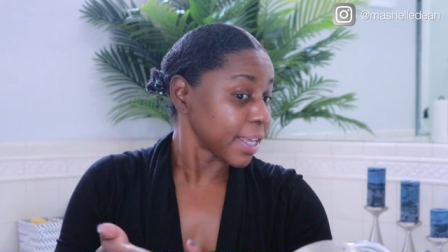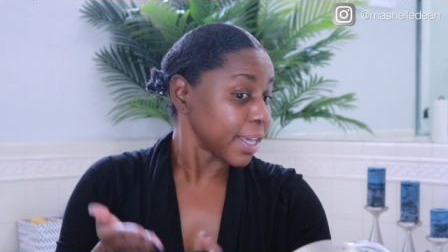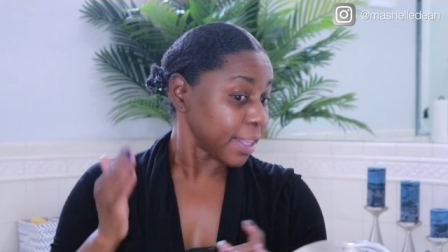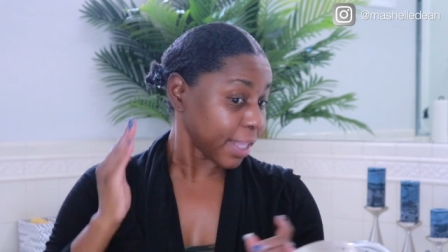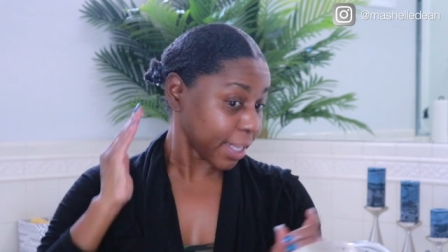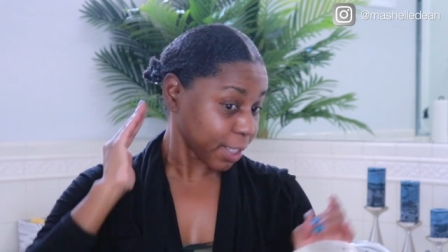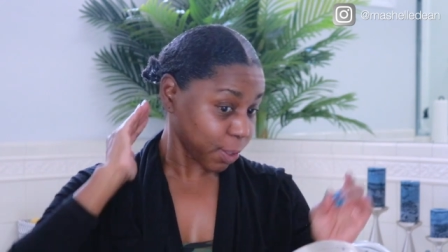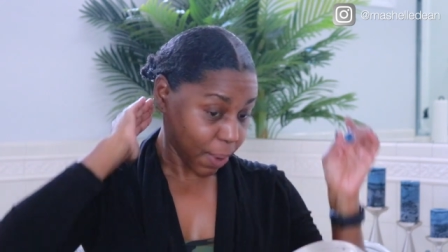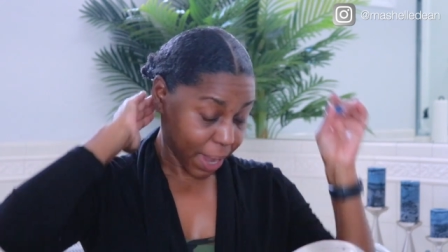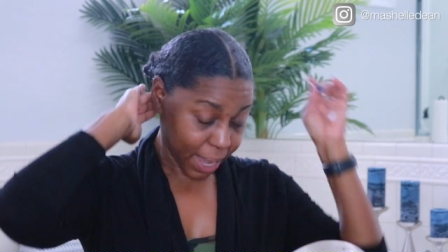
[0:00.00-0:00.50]

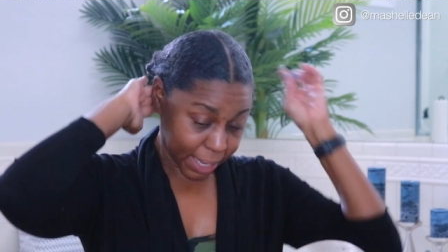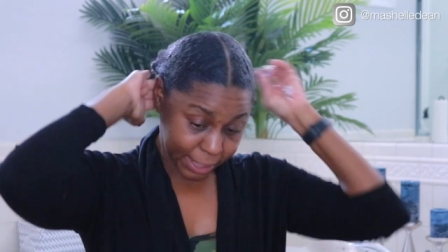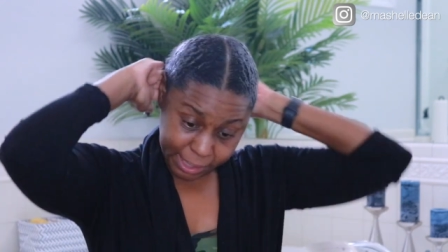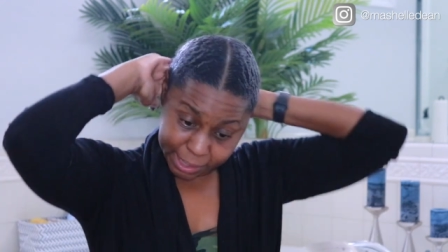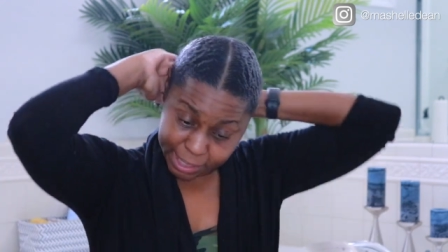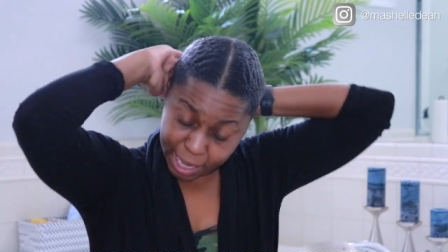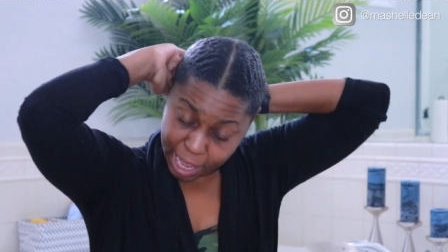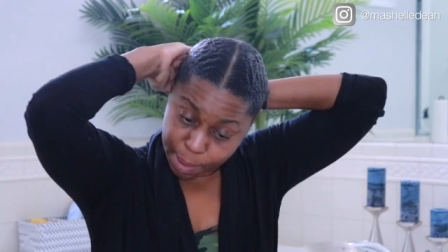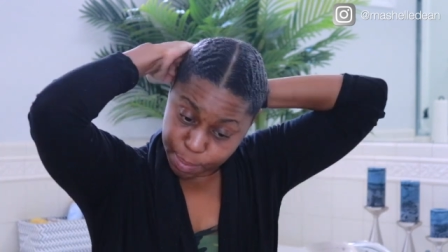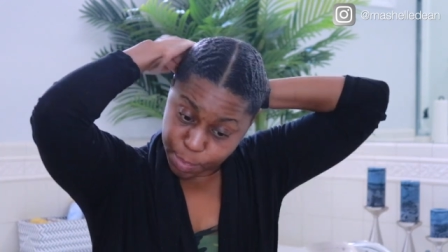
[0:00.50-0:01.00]
That's why I
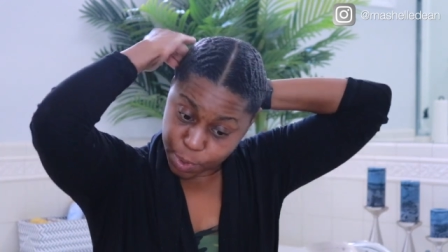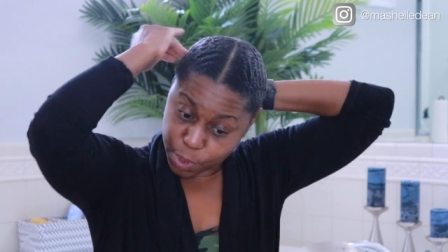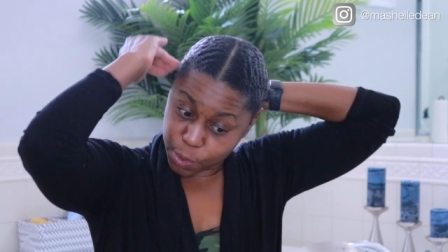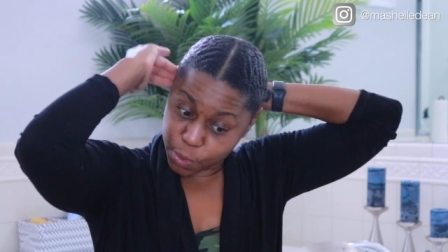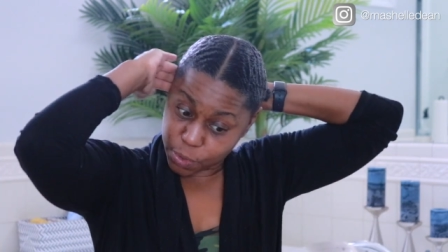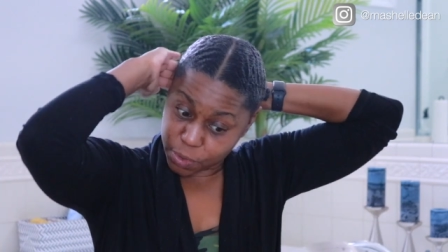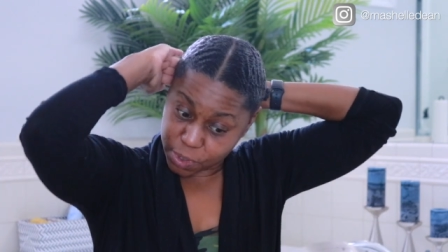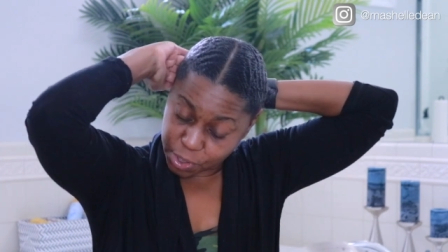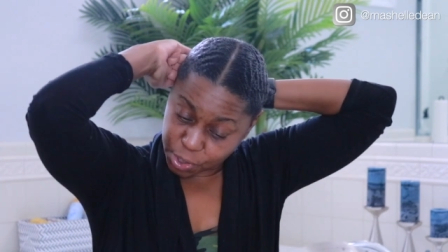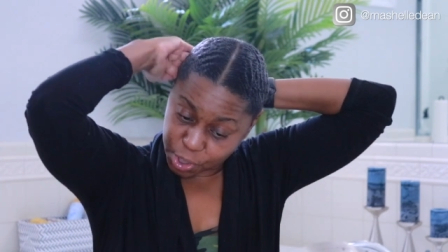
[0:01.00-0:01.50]
stopped
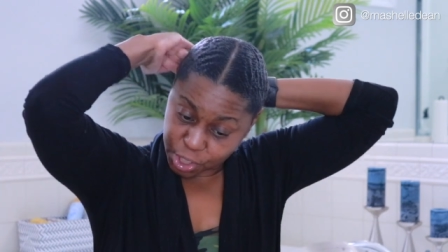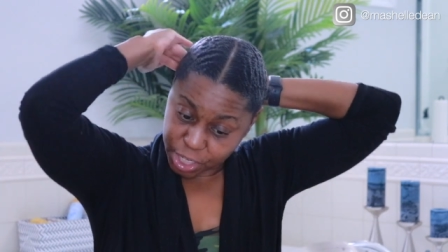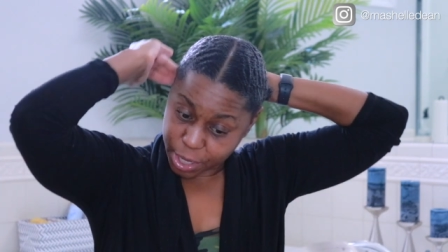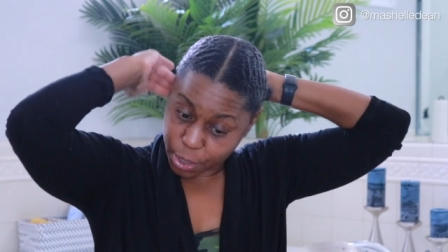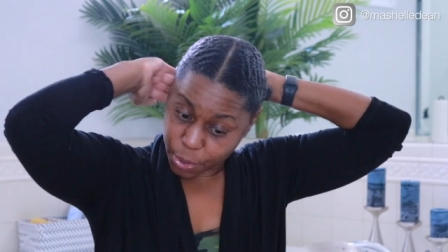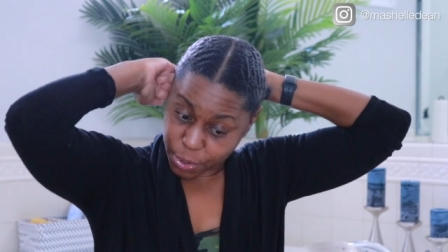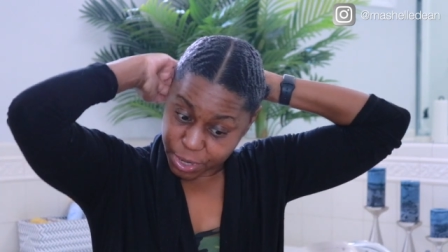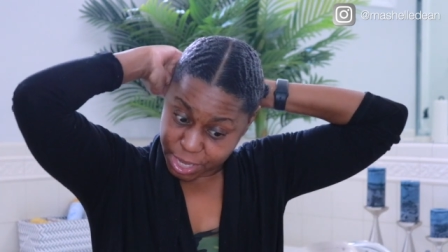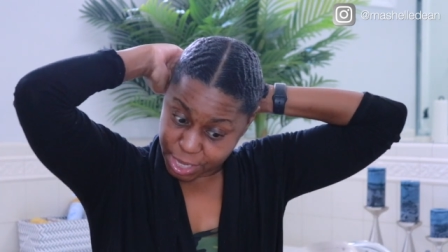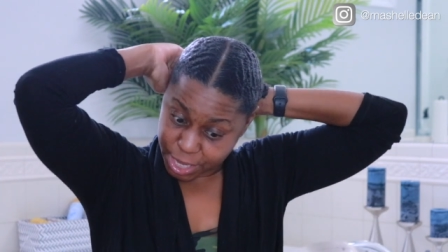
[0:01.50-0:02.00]
using
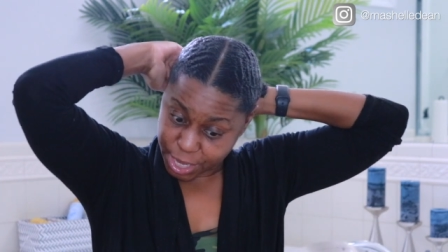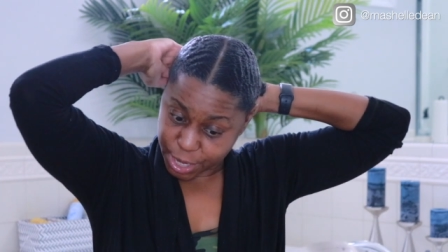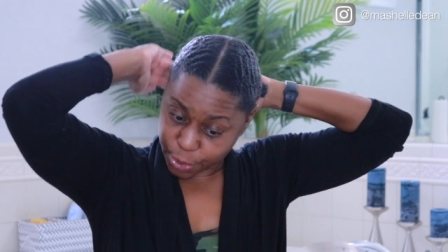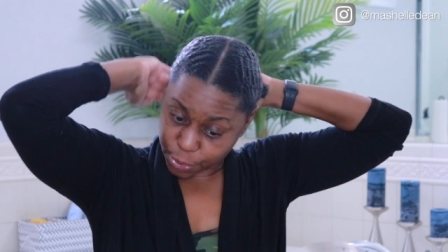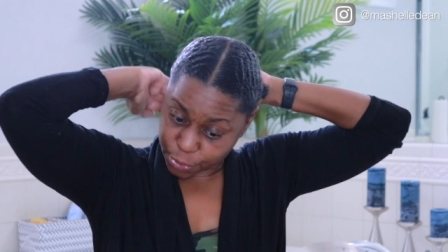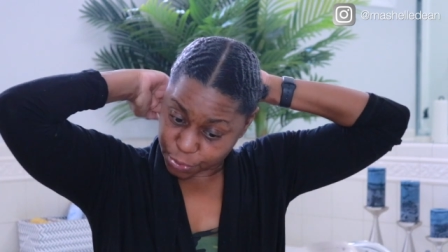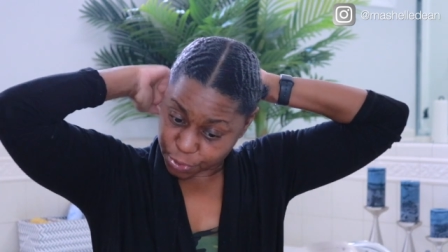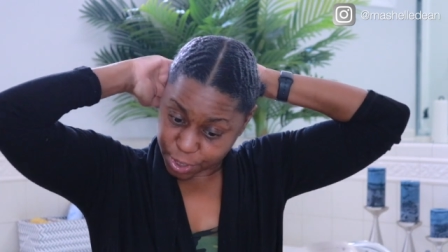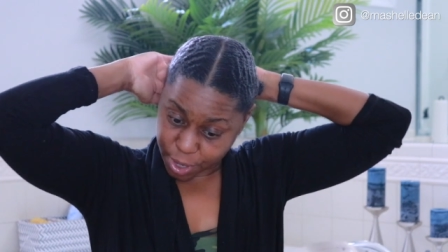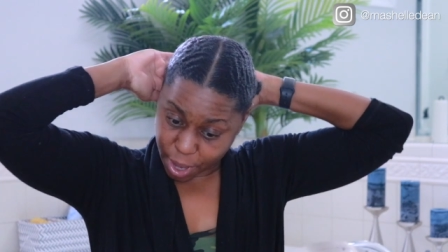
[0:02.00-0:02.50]
gel
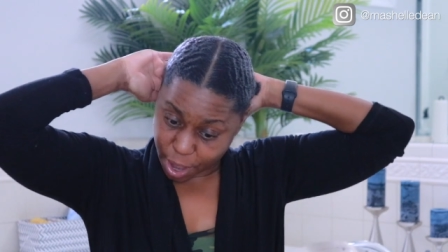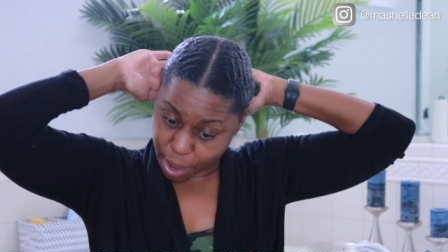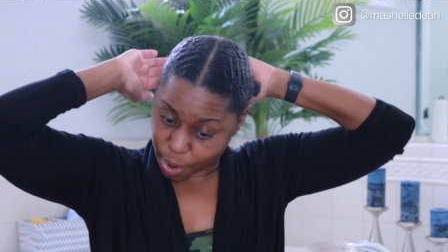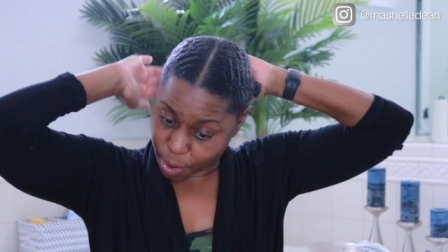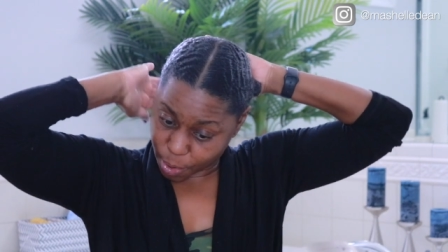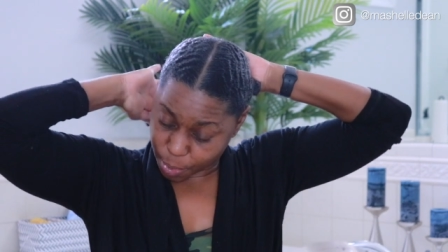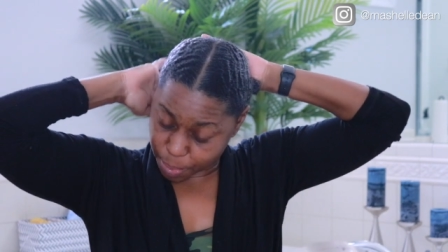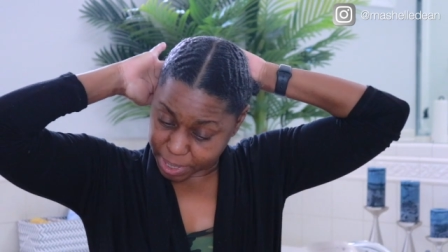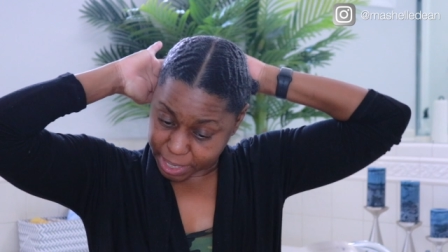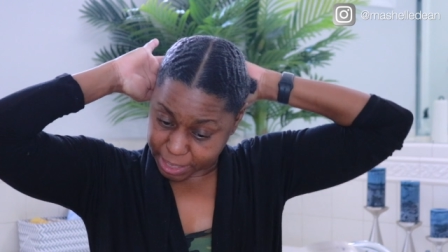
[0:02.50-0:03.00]
years
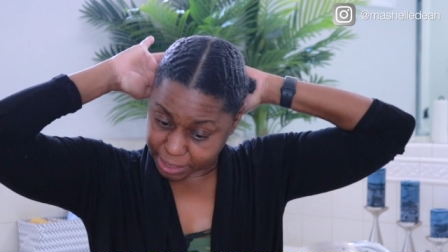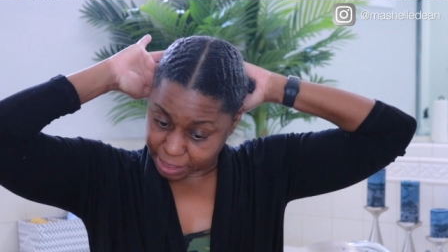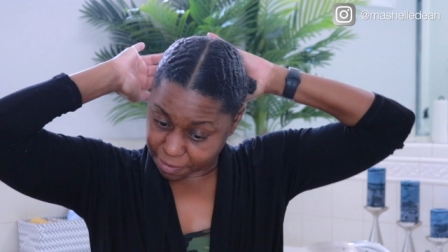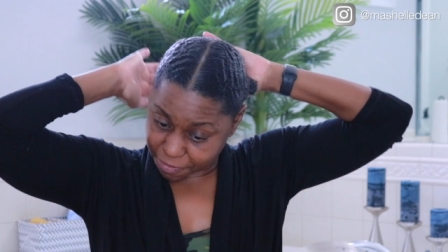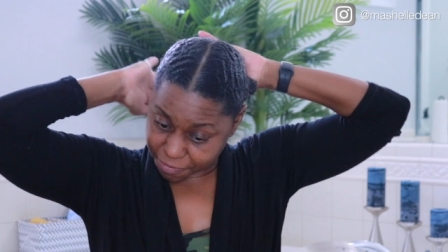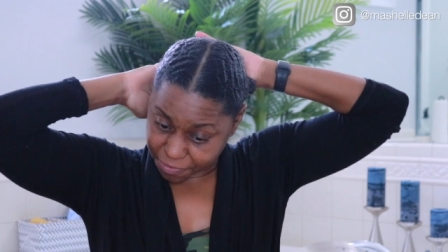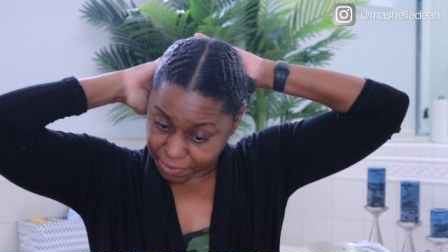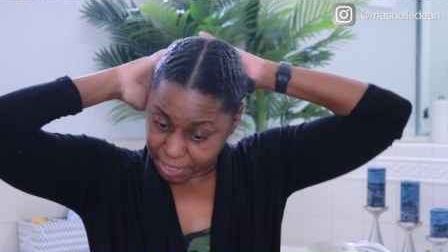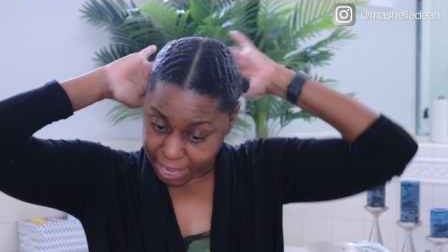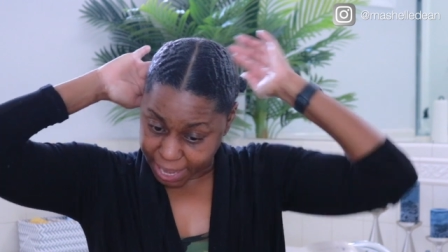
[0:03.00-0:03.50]
ago, because it
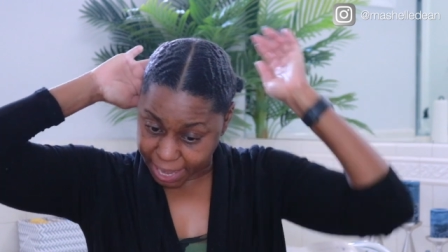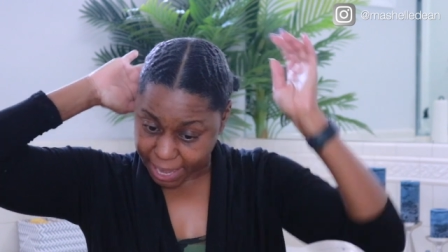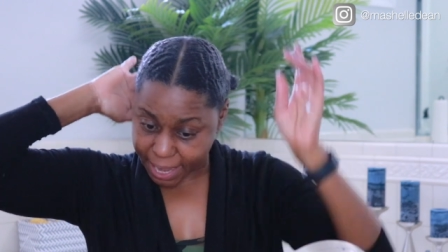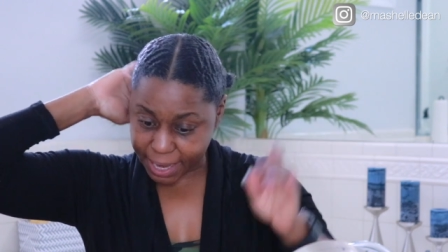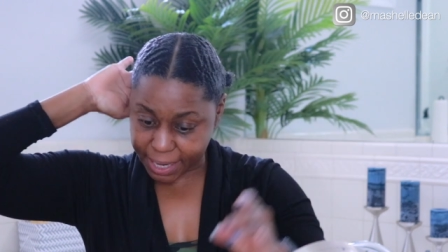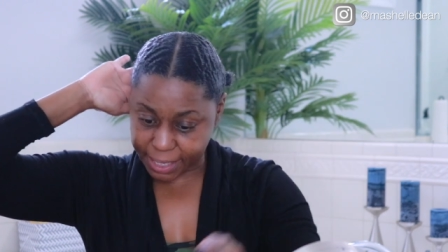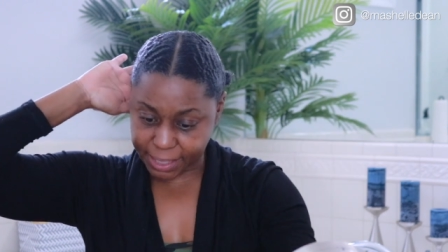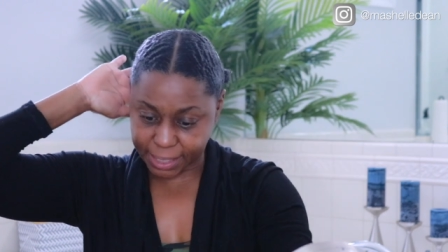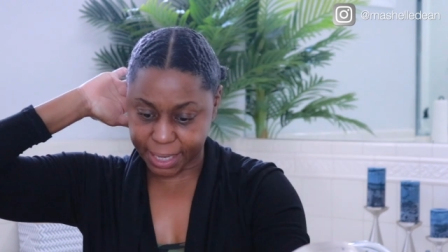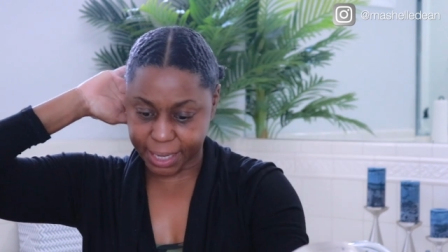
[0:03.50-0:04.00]

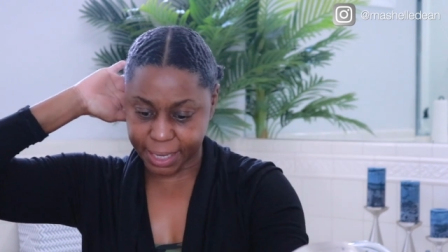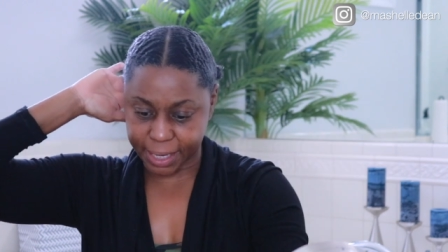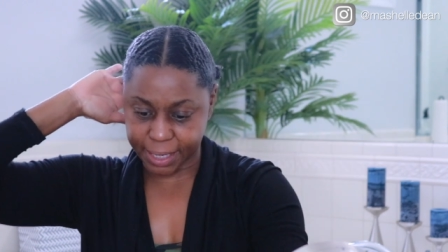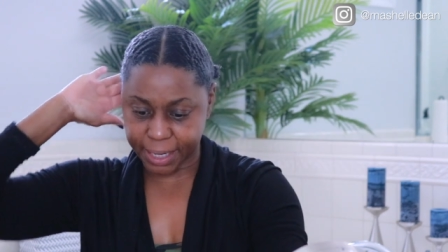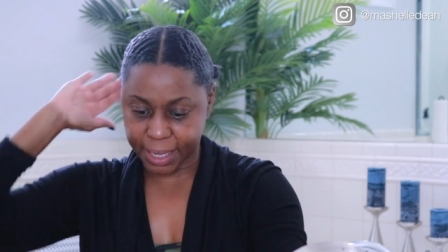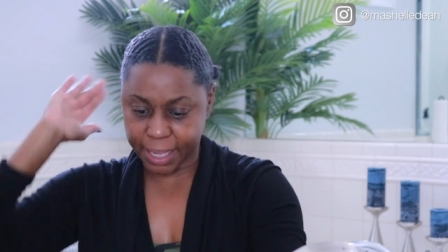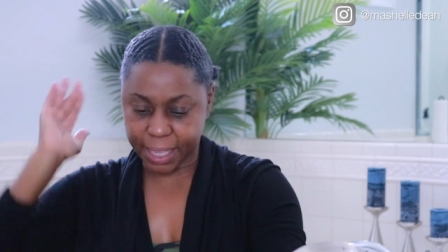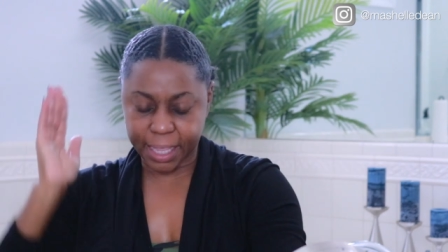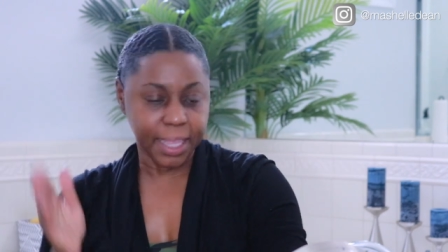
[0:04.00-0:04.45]
flaked and